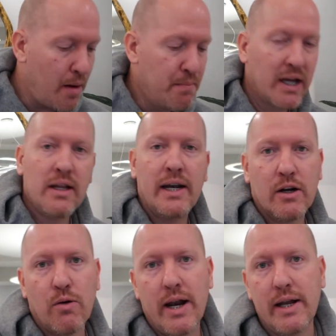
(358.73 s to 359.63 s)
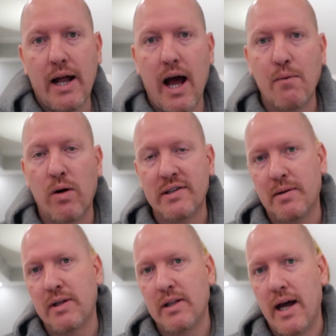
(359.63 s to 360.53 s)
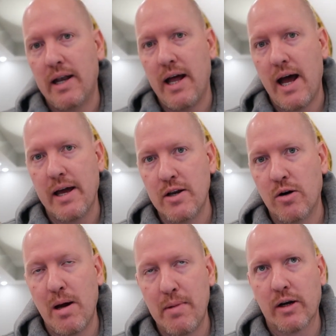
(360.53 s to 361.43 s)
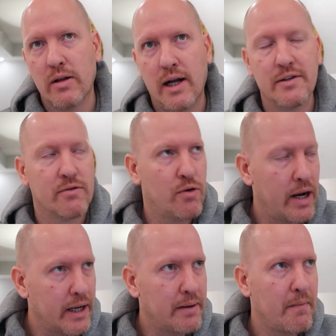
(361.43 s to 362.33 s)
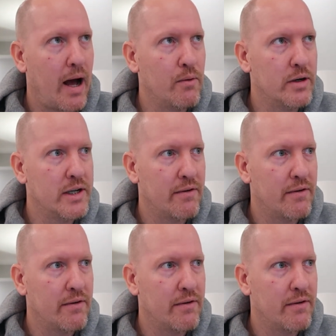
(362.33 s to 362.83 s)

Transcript: big line of credit. I want something that, my bigger lines of credit, I would